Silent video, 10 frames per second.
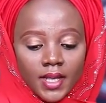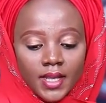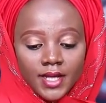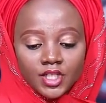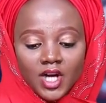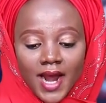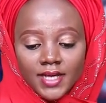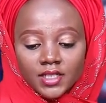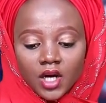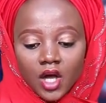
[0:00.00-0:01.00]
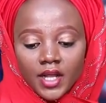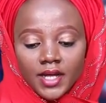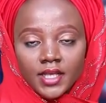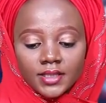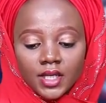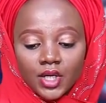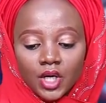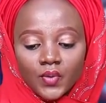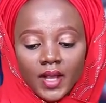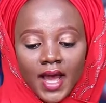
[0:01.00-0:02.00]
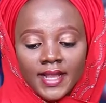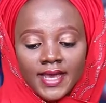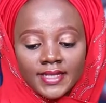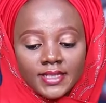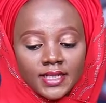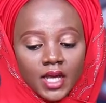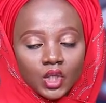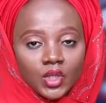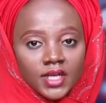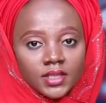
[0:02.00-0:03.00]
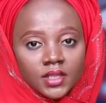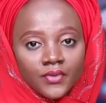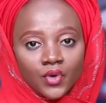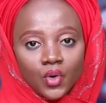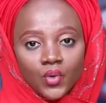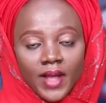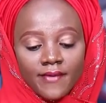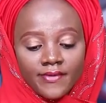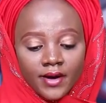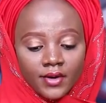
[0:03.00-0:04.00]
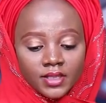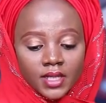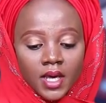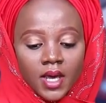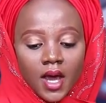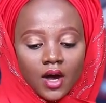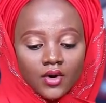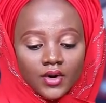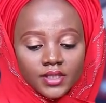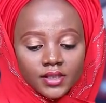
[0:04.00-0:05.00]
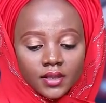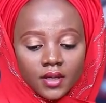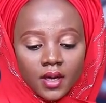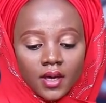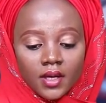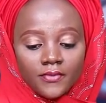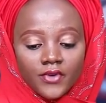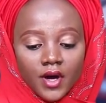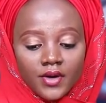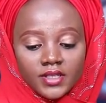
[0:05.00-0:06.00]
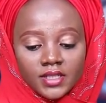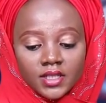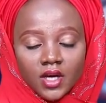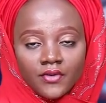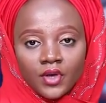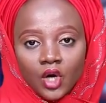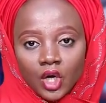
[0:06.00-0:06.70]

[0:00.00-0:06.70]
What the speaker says: Nigeria has recorded 389 new cases of coronavirus across various states of the